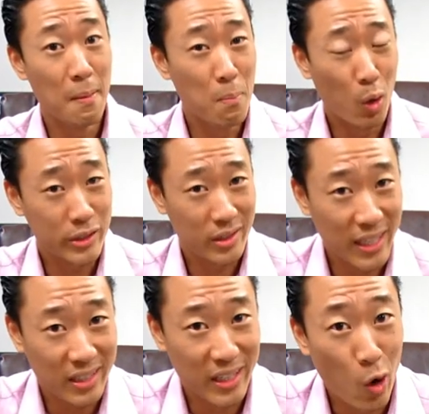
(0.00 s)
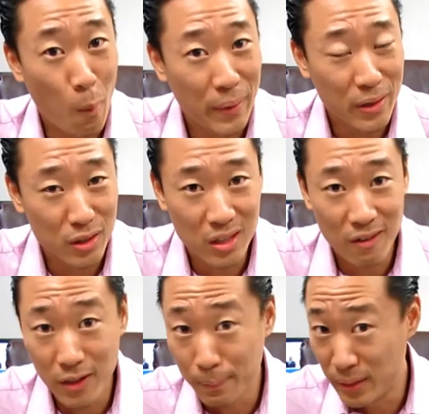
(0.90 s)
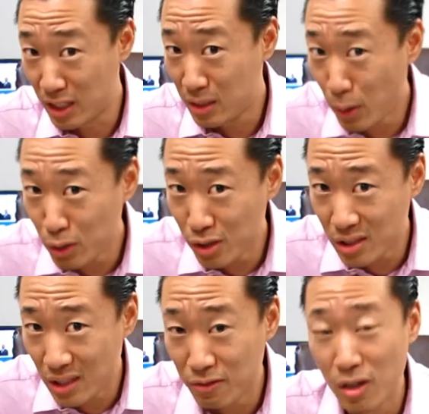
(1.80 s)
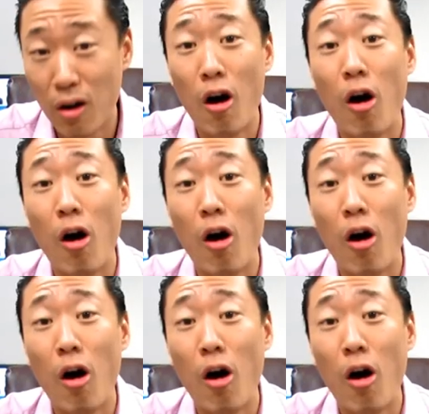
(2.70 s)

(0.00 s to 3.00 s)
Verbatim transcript: most likely open yourself up and expose yourself to